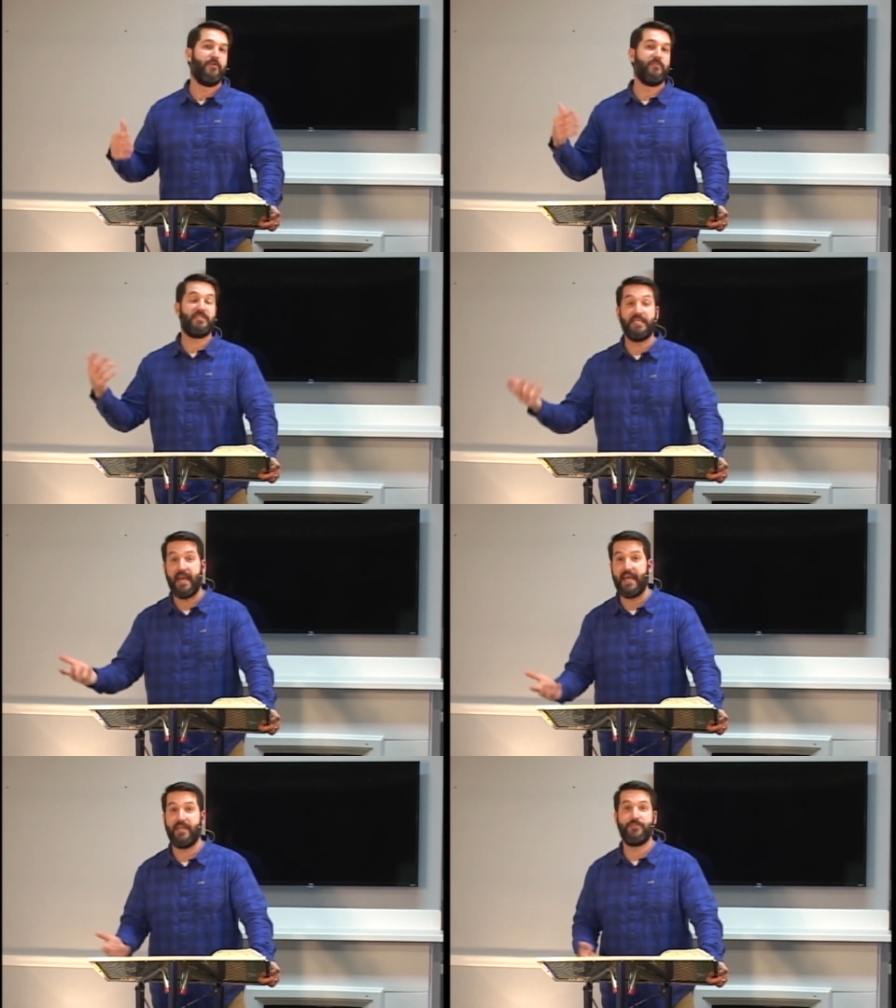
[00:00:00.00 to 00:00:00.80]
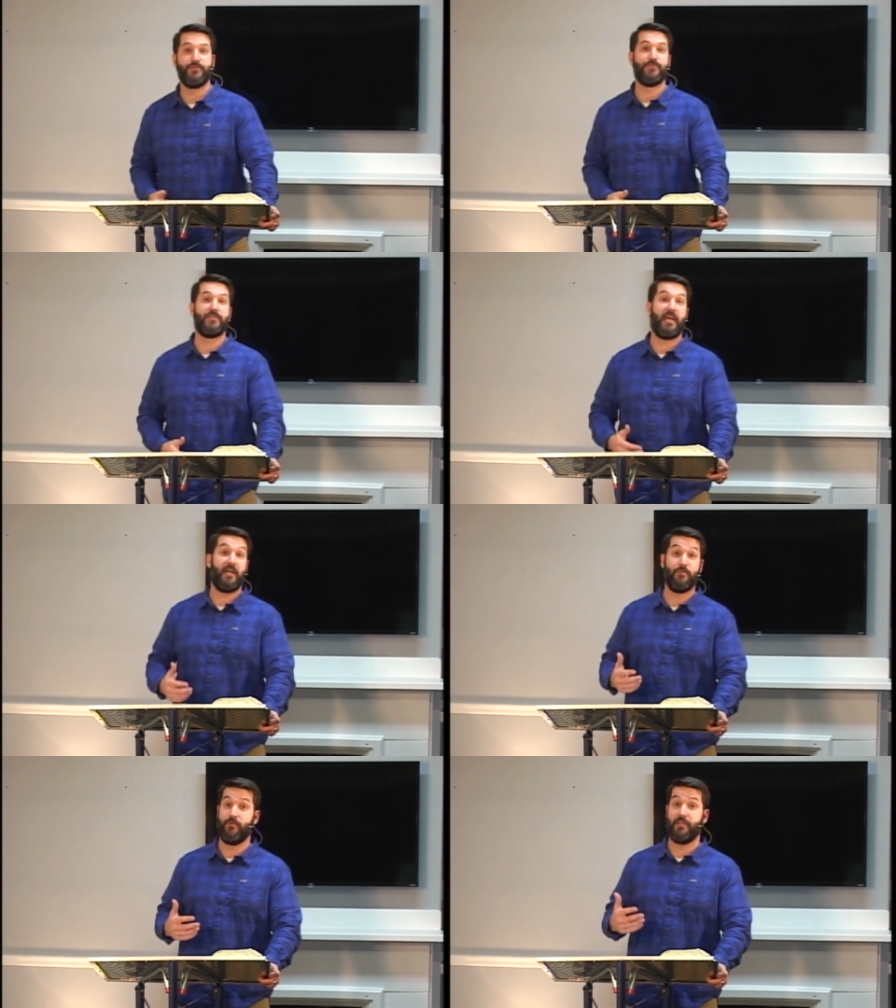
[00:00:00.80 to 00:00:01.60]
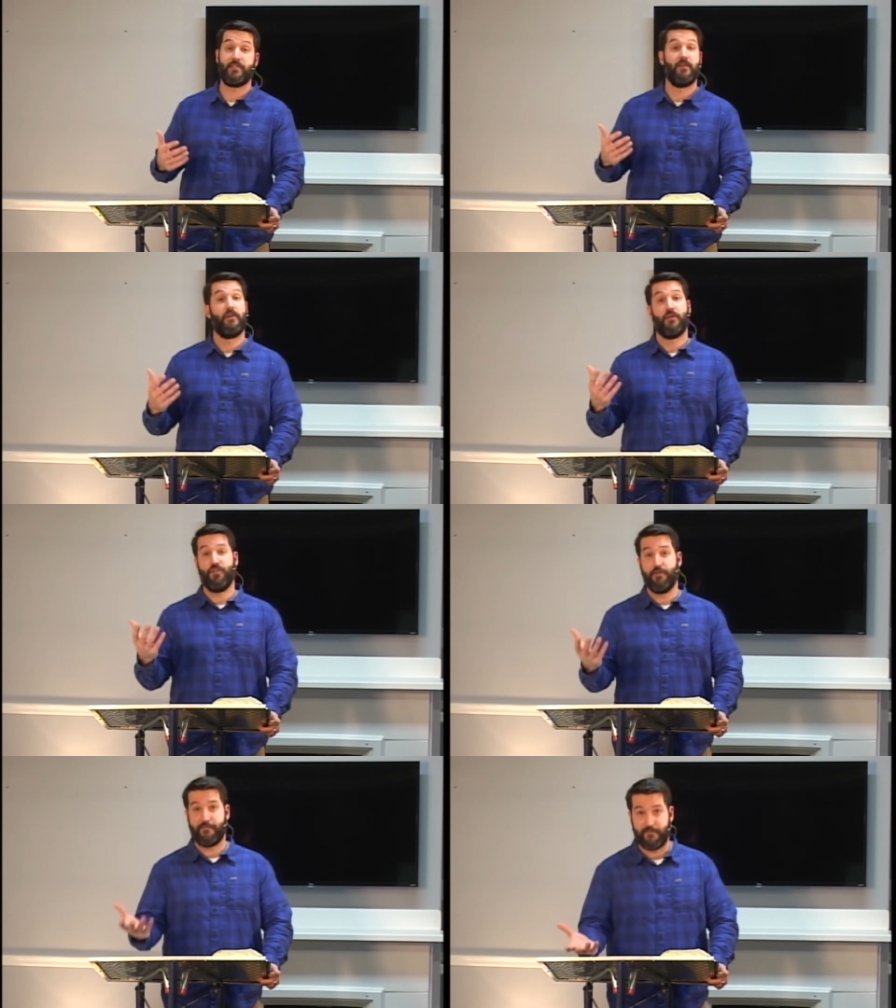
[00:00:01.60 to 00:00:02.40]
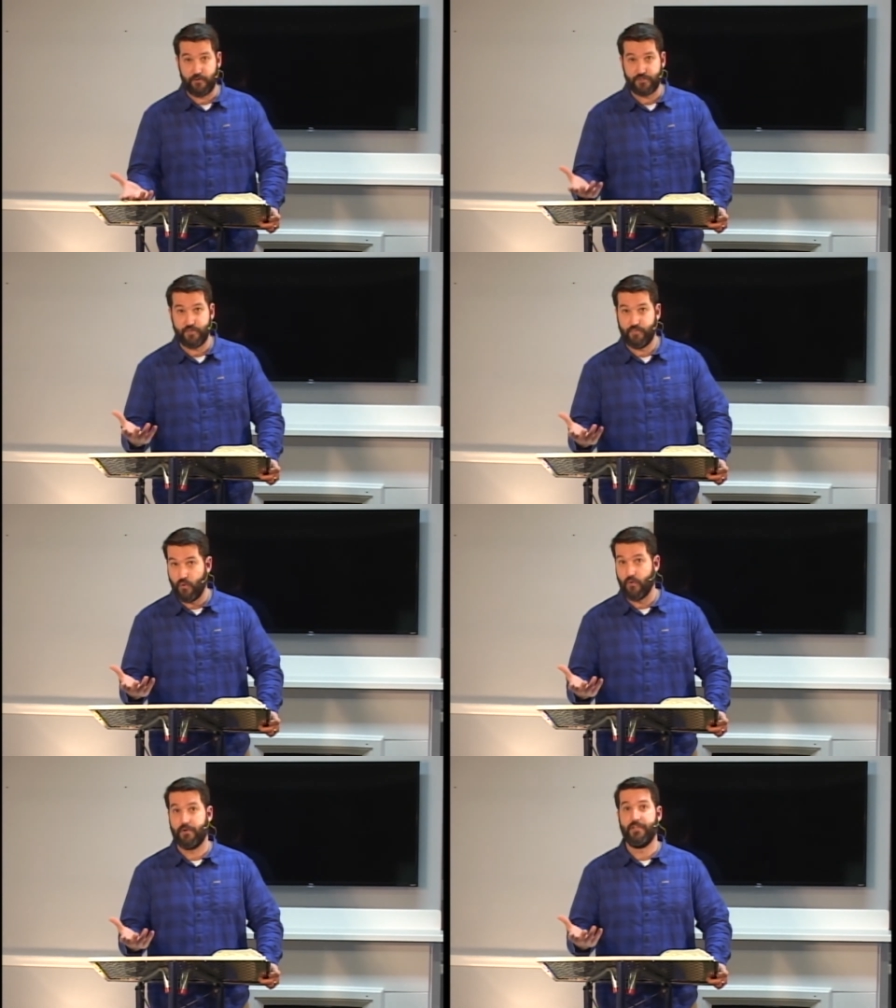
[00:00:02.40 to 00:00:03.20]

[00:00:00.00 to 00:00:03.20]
with the angels and with the firstborn.